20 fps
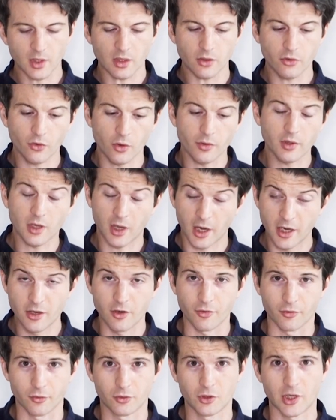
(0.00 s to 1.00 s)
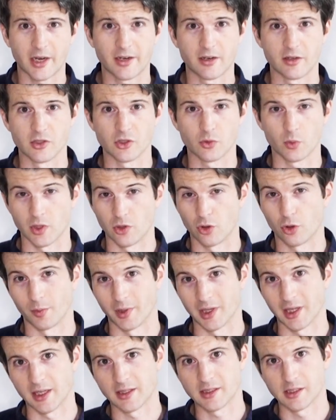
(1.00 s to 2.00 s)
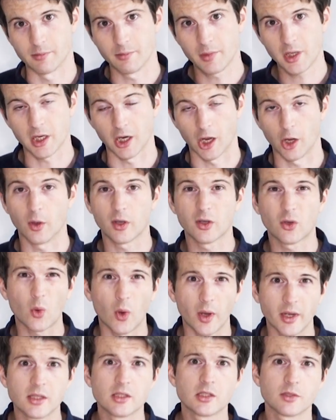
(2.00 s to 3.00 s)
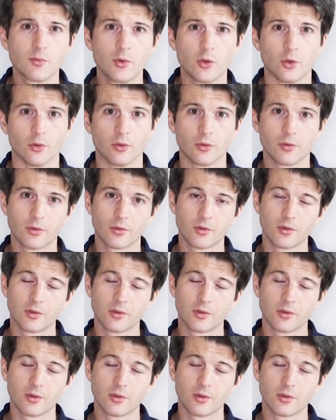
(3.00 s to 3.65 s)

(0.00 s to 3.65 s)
So the kind of tannins we normally get in Merlot are quite smooth.